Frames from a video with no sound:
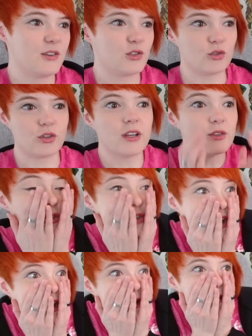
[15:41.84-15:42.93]
Don't do it!
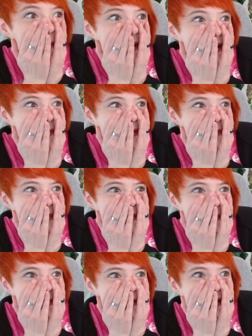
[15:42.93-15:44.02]
Oh my god, wait.
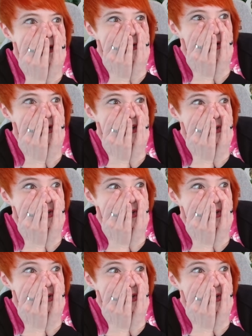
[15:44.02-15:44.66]
Don't!